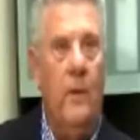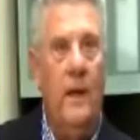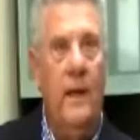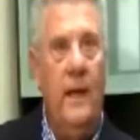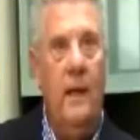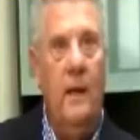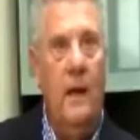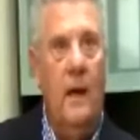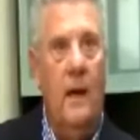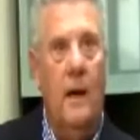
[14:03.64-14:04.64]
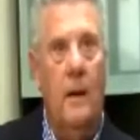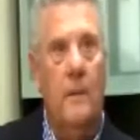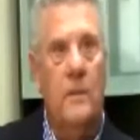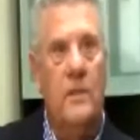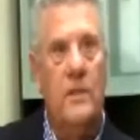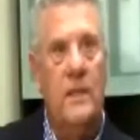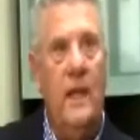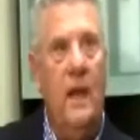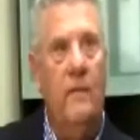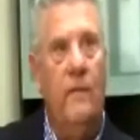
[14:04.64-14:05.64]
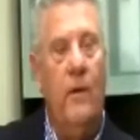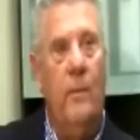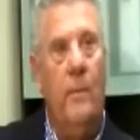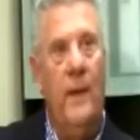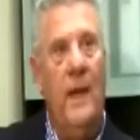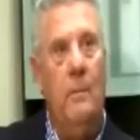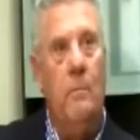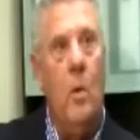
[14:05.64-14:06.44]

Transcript: really uh, see it for being